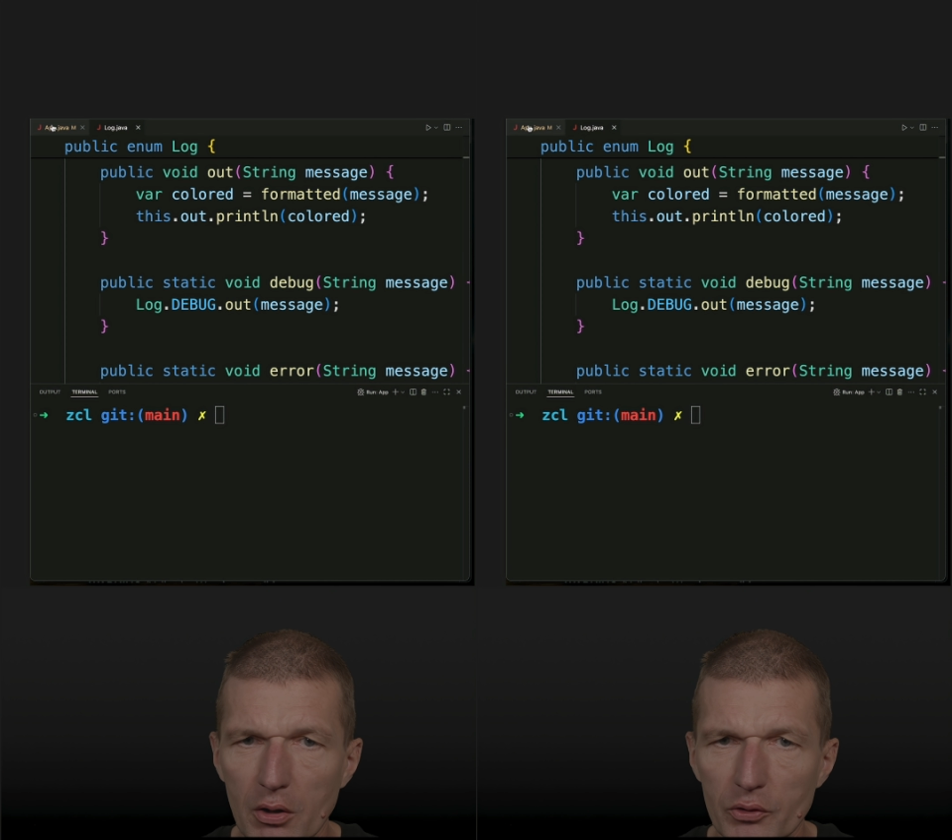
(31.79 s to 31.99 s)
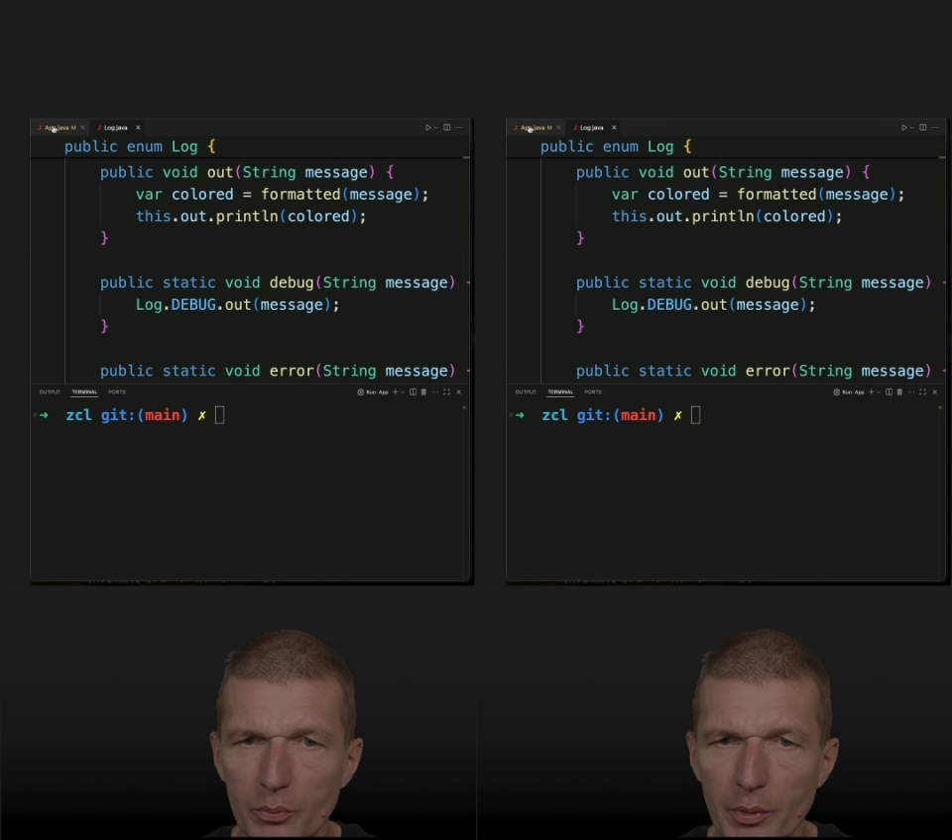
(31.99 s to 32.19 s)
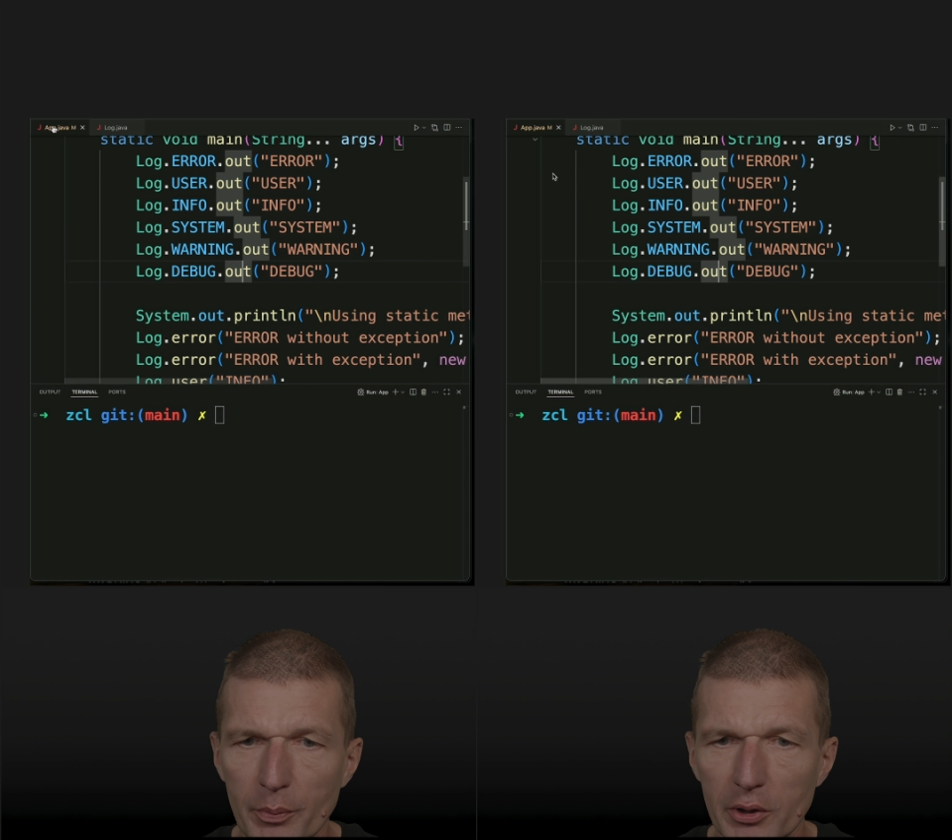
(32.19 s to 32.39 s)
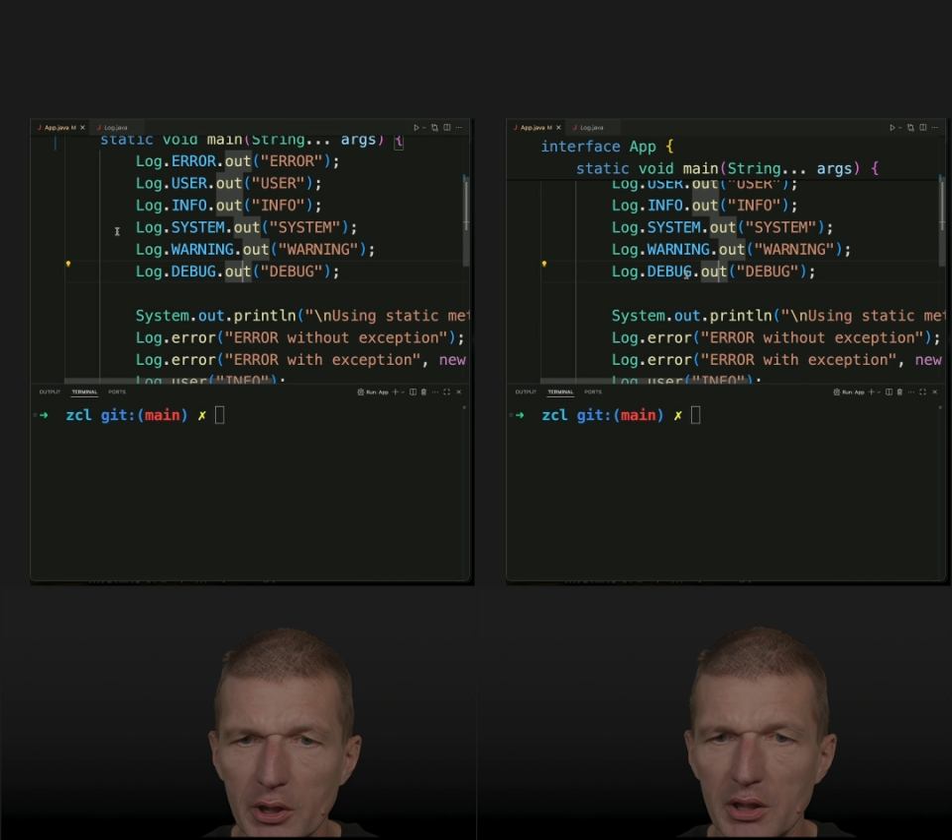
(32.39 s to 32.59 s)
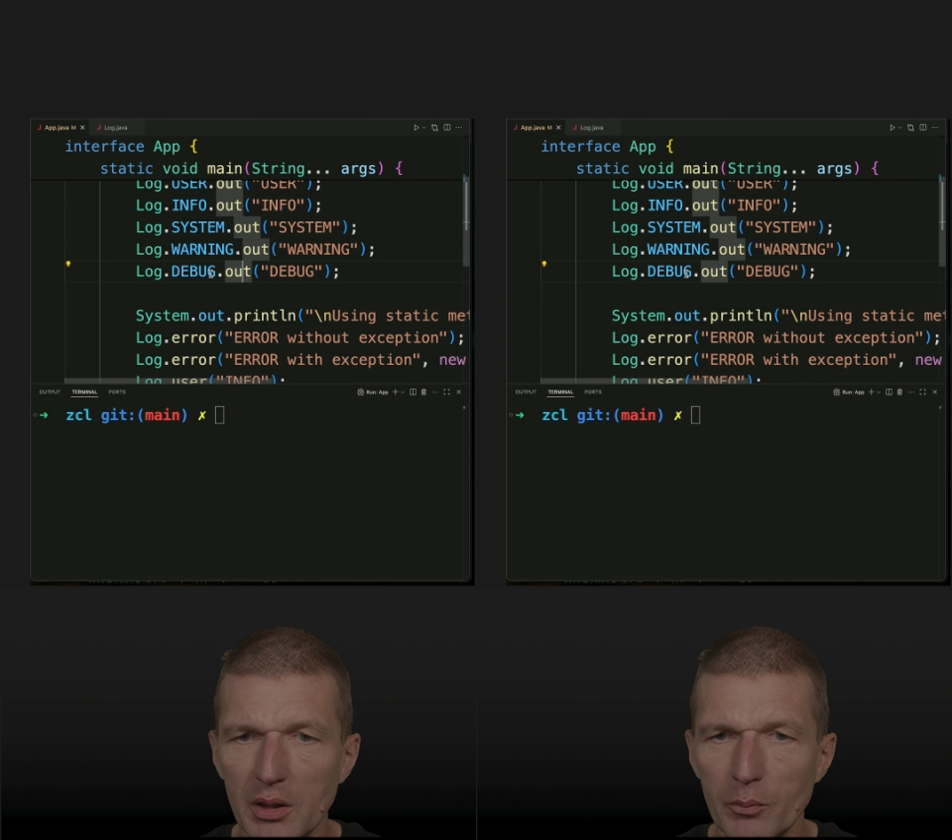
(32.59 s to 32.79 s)
also prepared
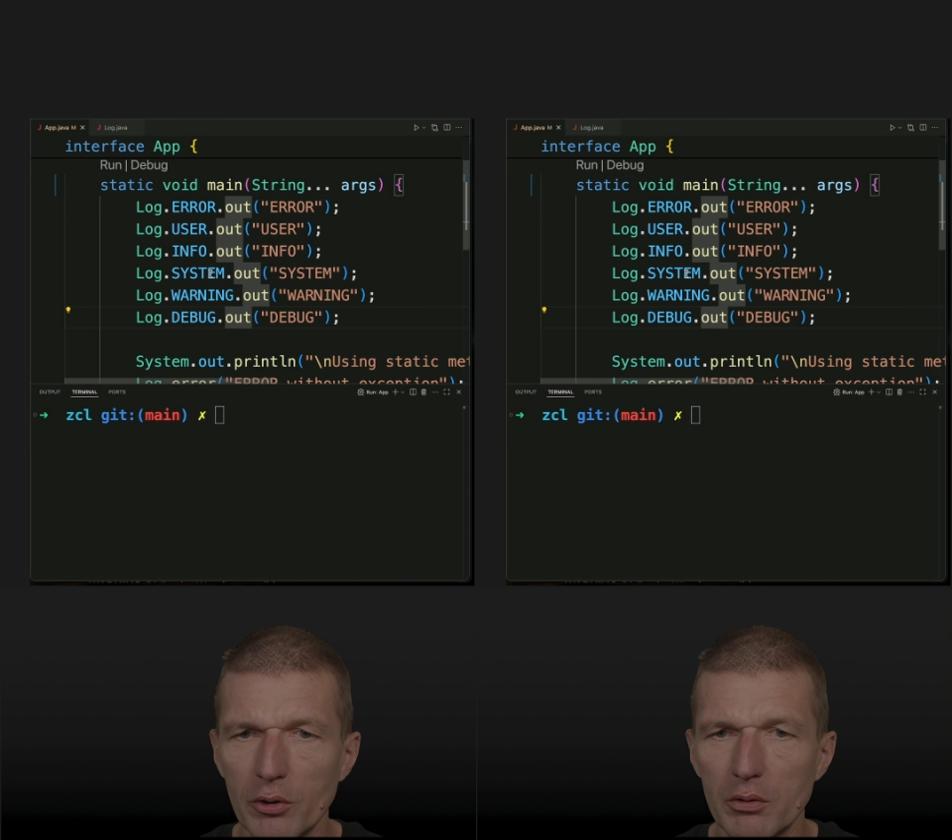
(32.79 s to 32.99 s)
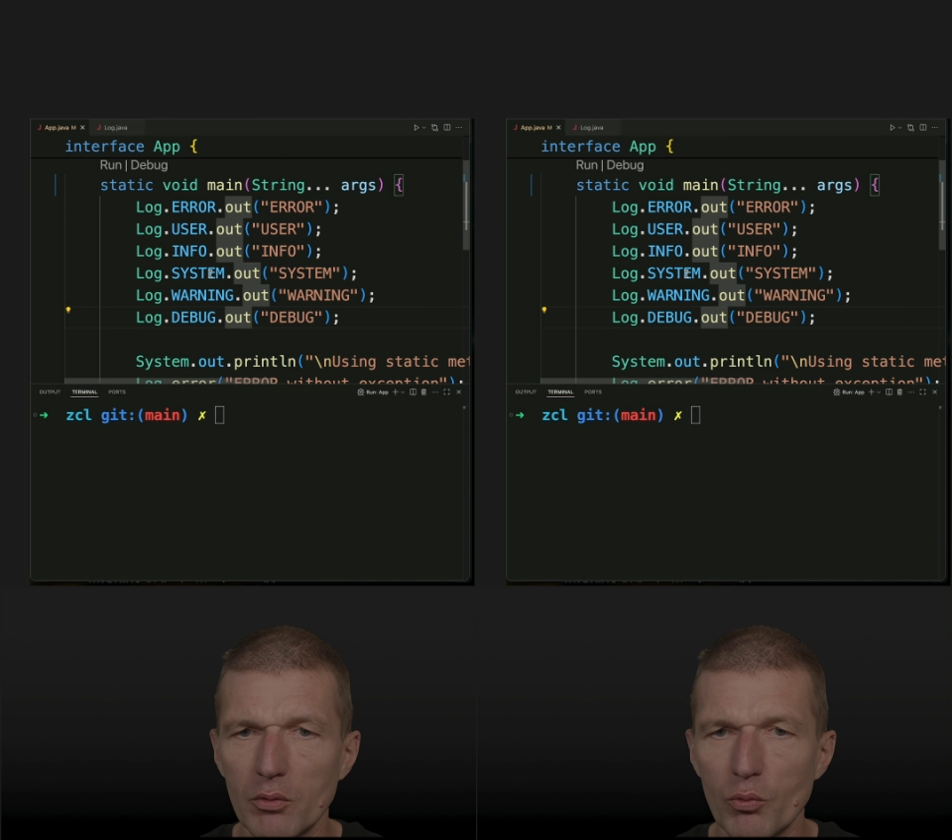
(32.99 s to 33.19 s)
a demo,